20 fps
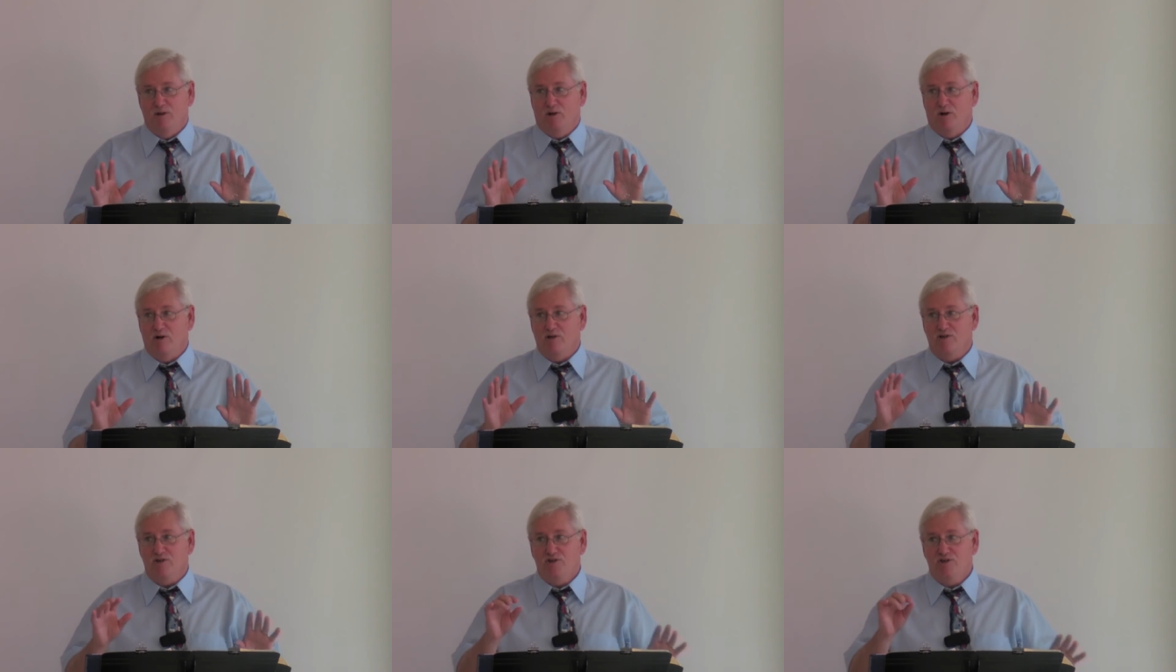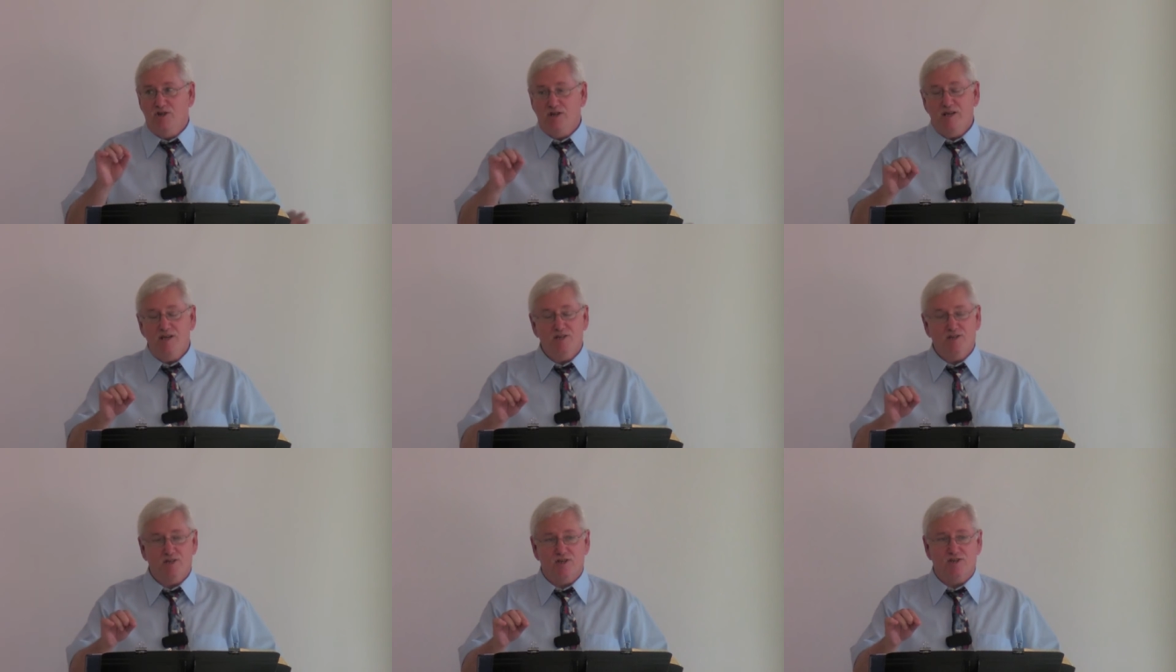Because
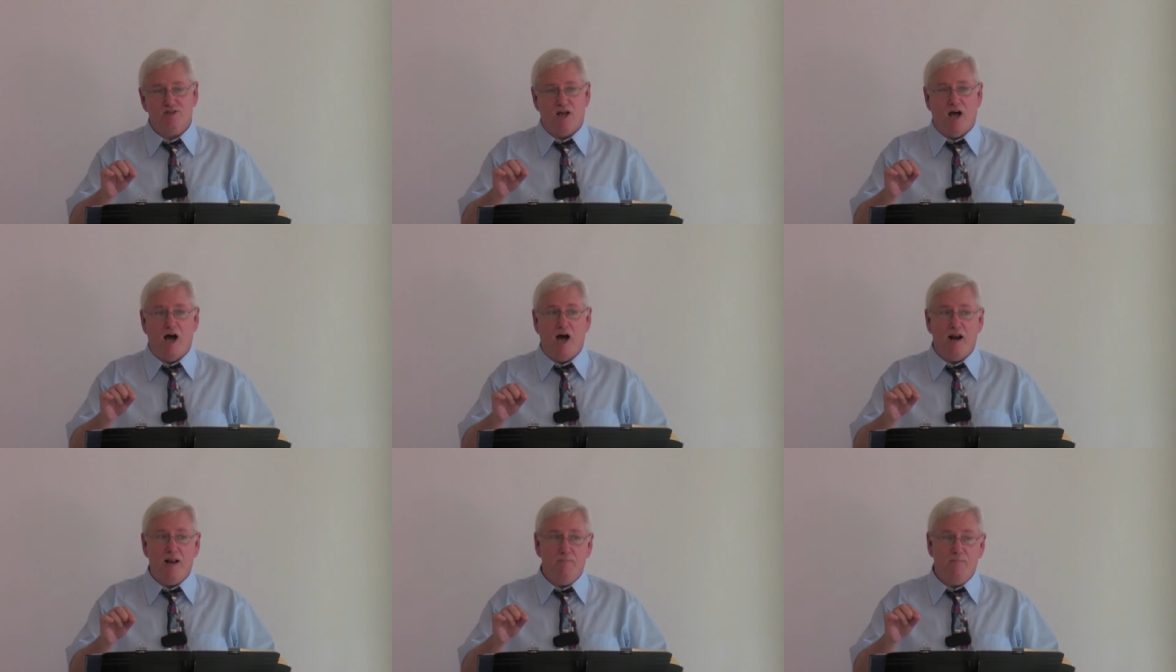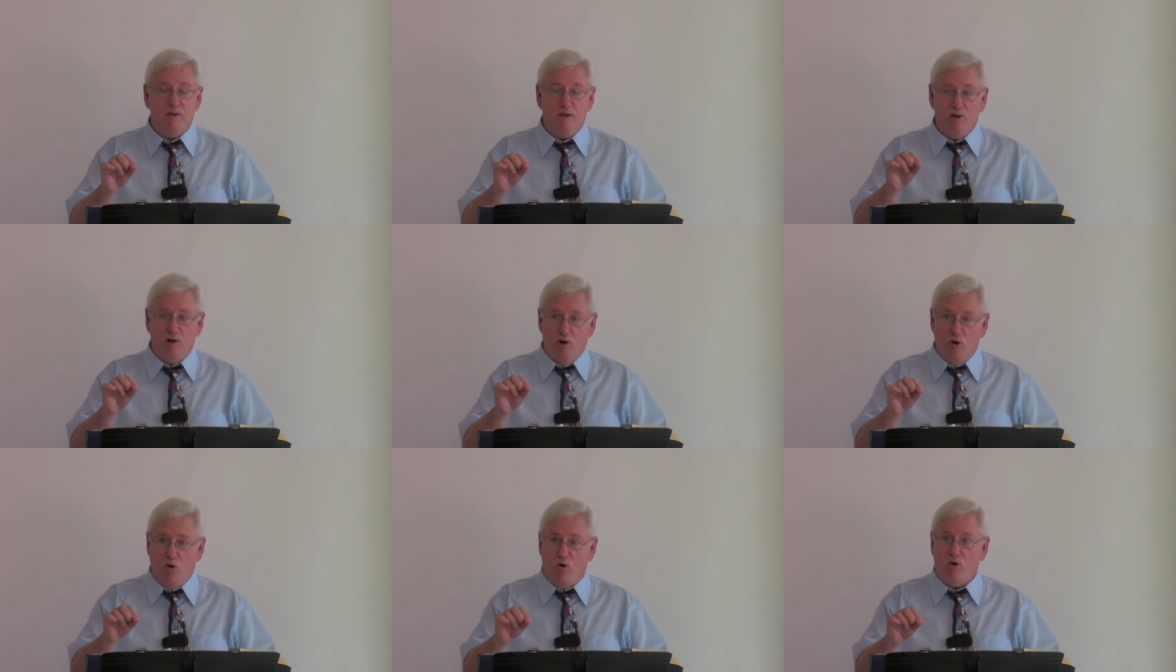Jesus ought to
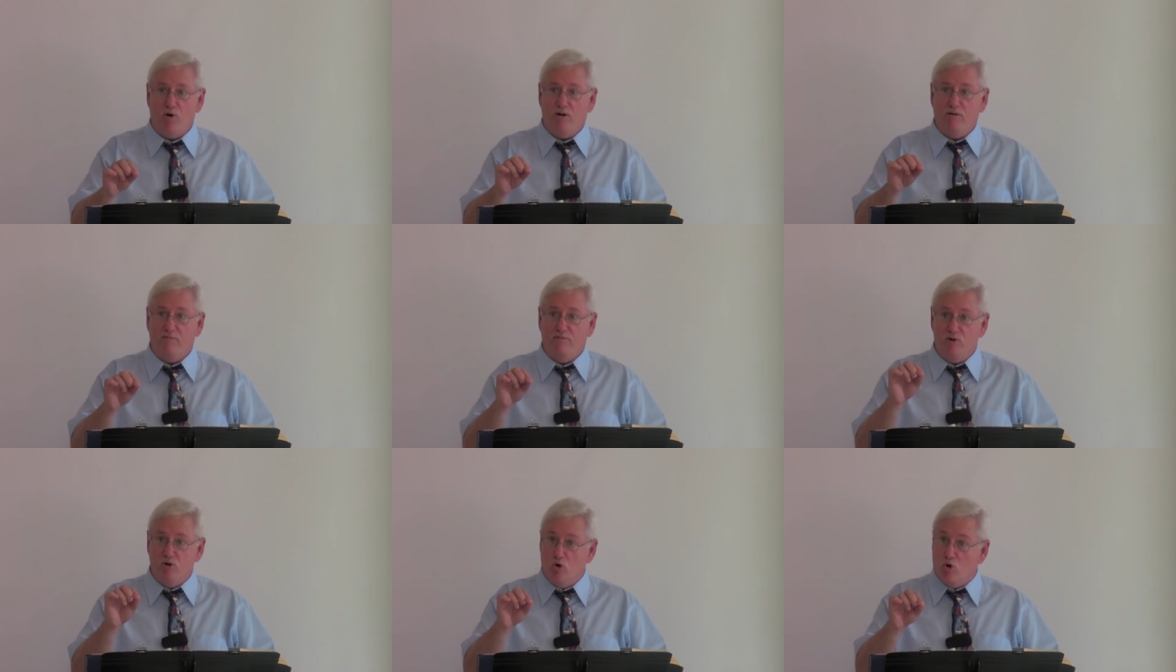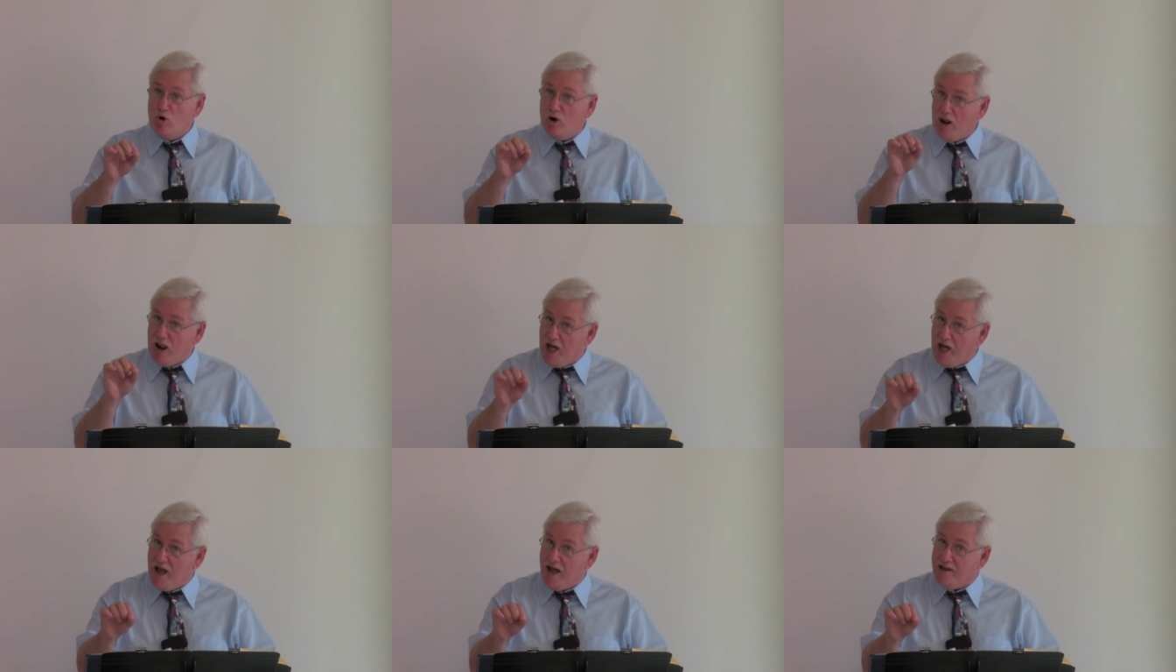be Lord of
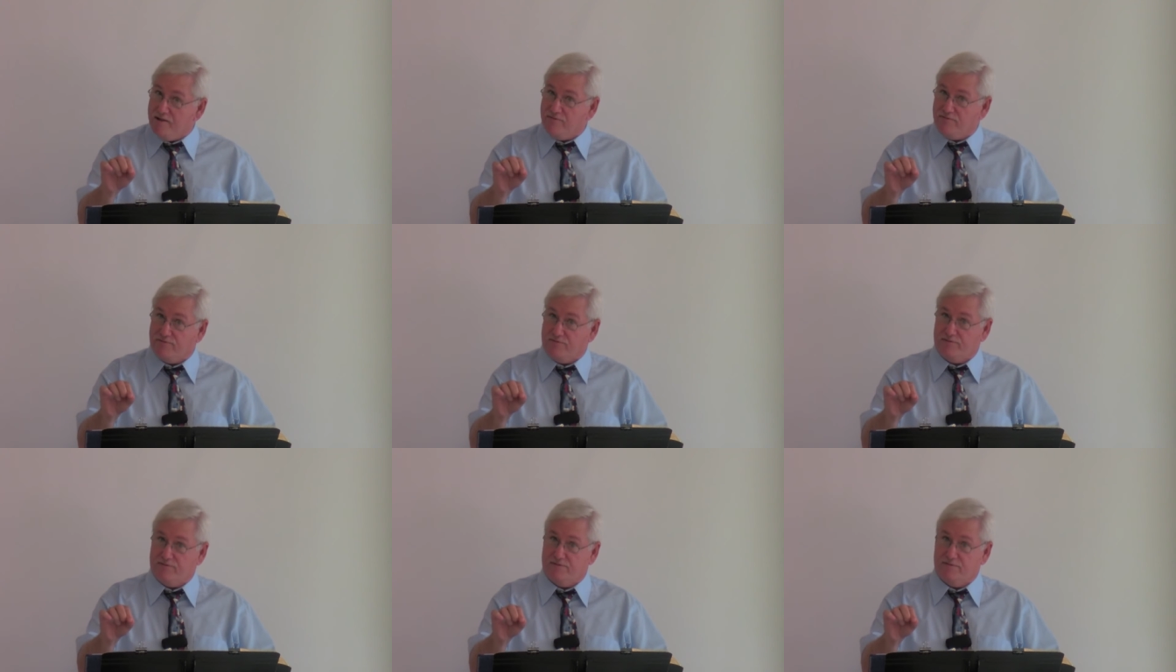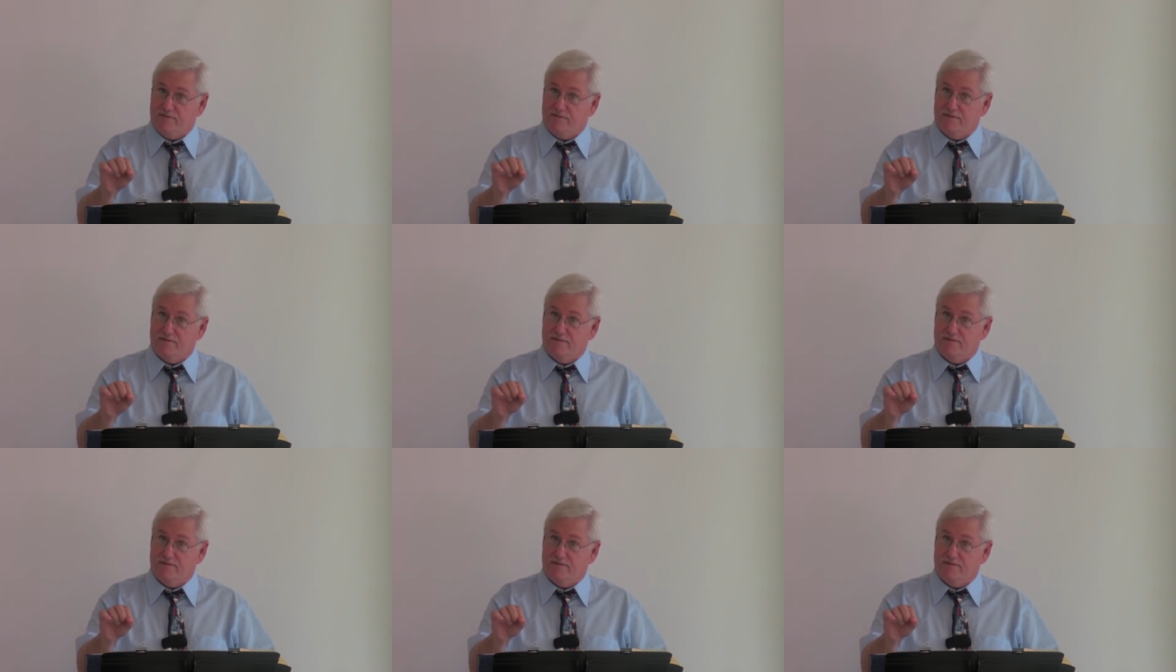your life.